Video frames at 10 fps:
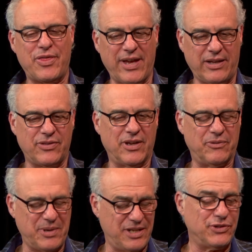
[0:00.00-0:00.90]
think that
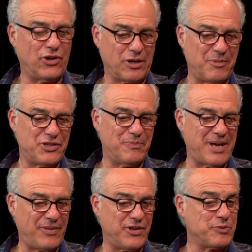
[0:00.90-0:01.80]
we didn't talk much
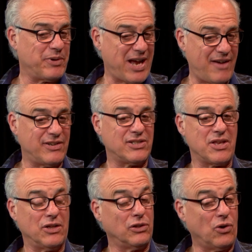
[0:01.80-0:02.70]
about this, but obviously
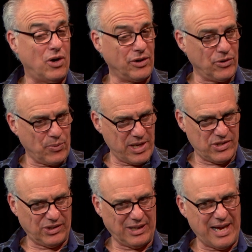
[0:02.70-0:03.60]
the longer we
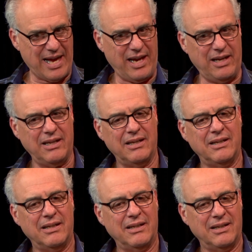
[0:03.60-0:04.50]
delay
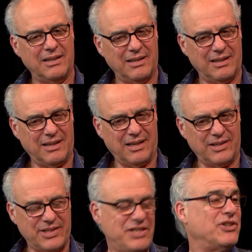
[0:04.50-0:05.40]

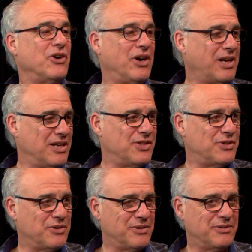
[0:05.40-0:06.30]
teaching our
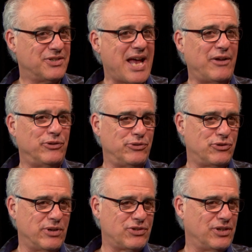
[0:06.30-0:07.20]
kids sound
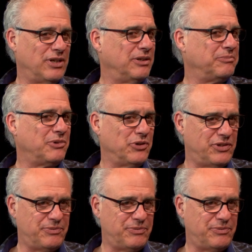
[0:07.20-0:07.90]
nutrition, good